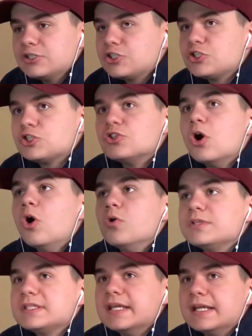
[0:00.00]

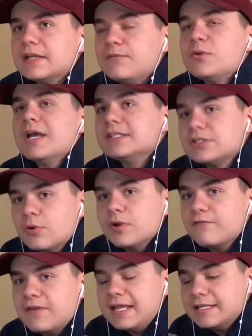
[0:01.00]
so sick. If you guys go
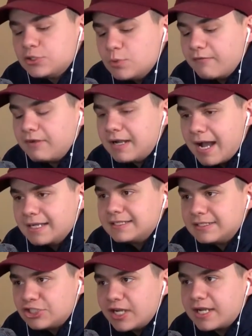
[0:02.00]
to Vegas, you have got
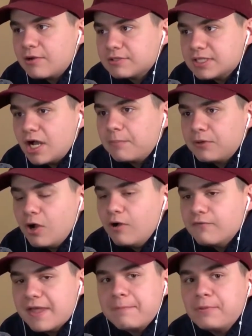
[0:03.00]
to check out
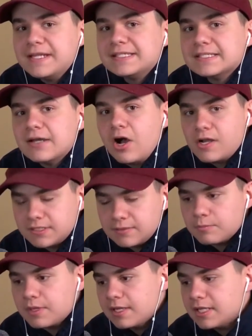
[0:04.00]
Topgolf. That place is
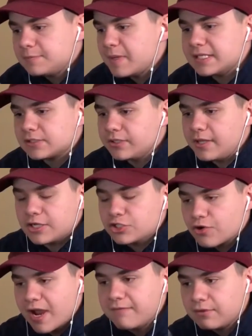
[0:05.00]
awesome. It's basically like a
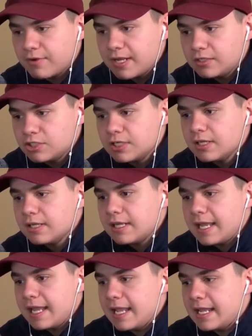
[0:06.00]
driving range,
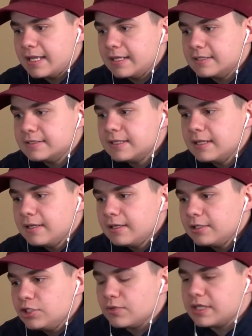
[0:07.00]
and
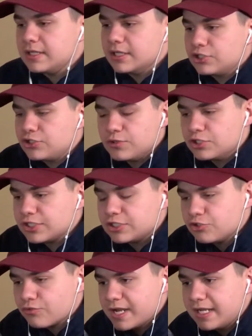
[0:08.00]
you could
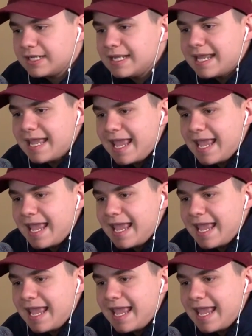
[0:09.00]
just drink